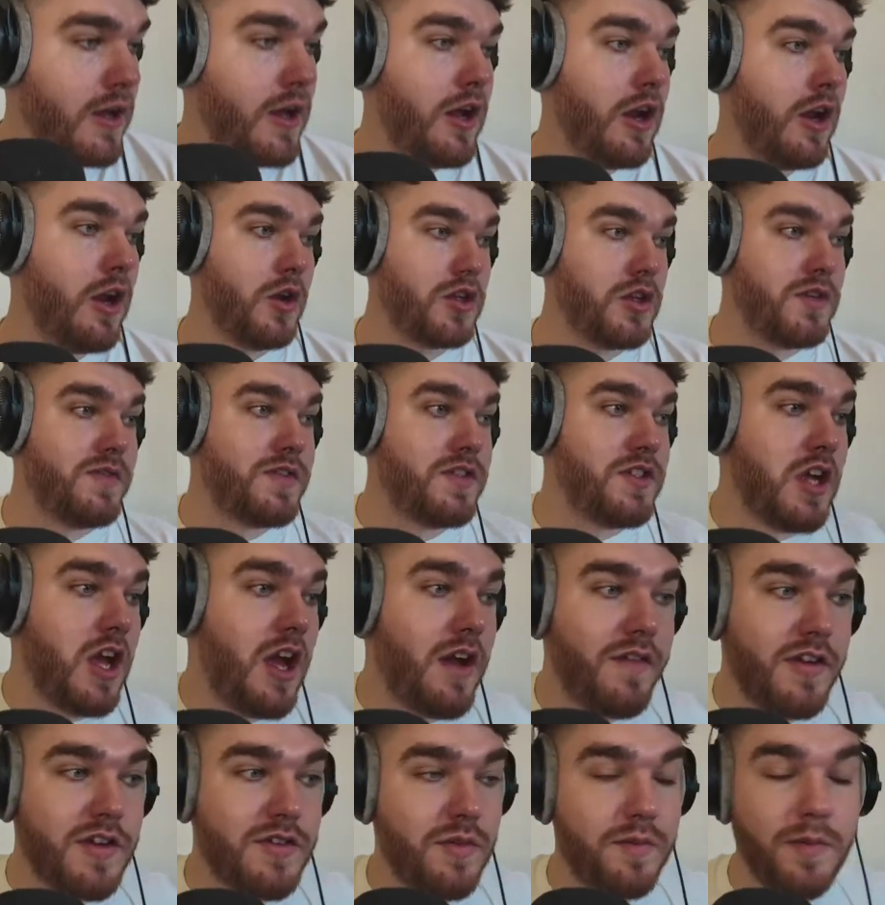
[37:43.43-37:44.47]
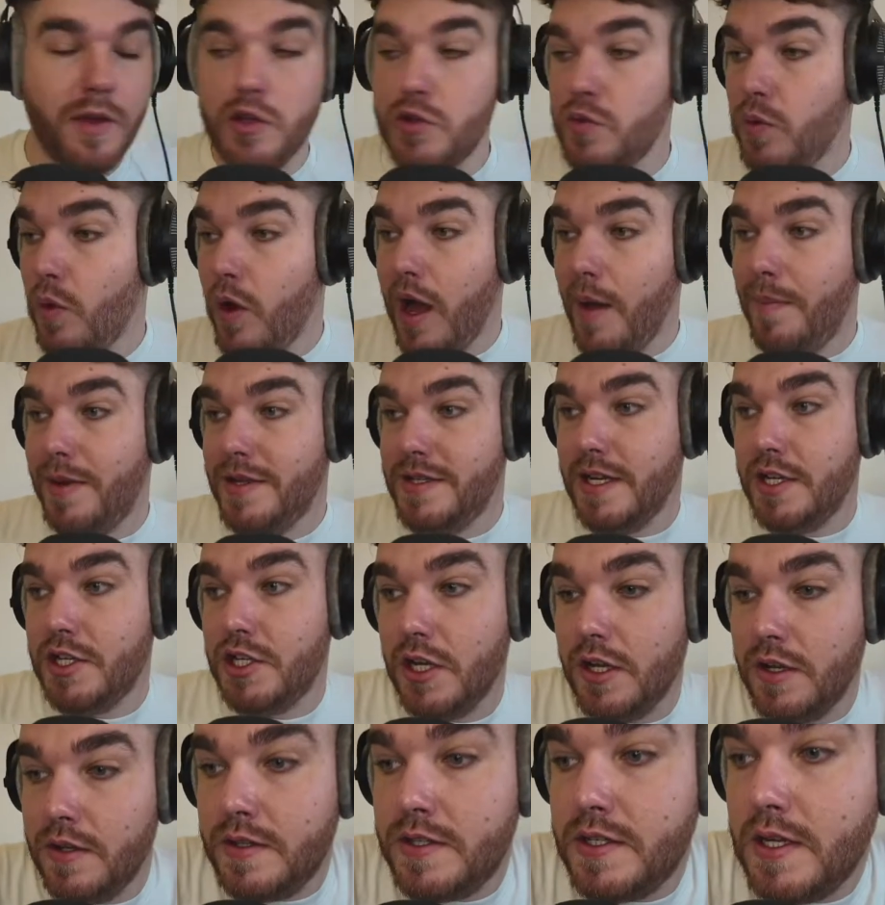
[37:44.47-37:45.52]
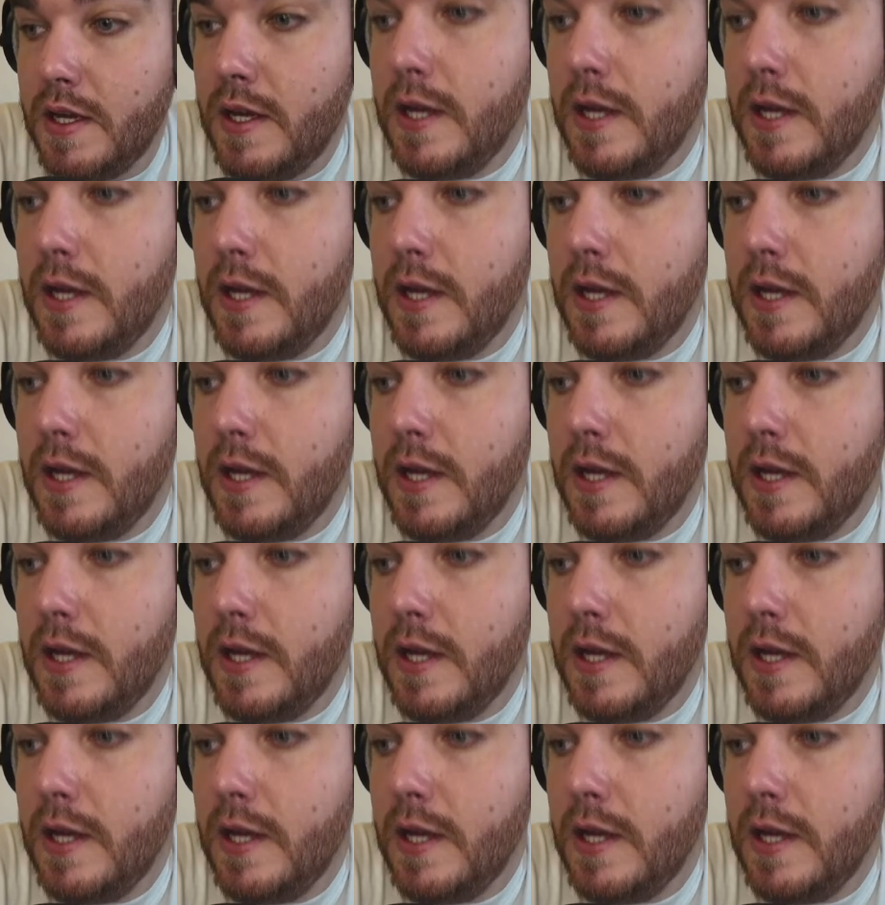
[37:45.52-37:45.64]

lots of service from those wide positions.